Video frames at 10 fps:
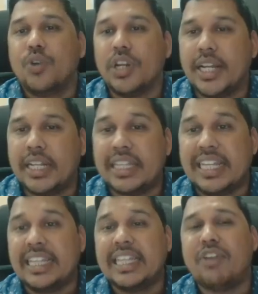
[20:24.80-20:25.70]
in
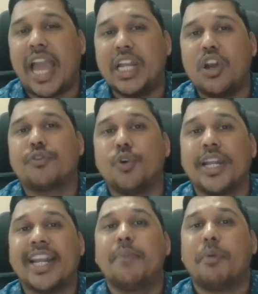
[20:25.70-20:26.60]
the value of
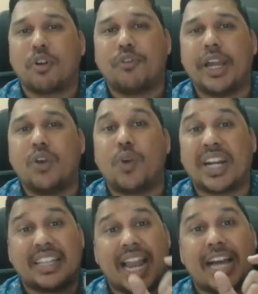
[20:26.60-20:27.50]
29 power 5, what are
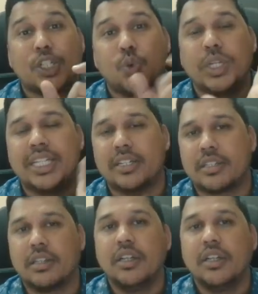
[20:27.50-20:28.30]
the last two digits?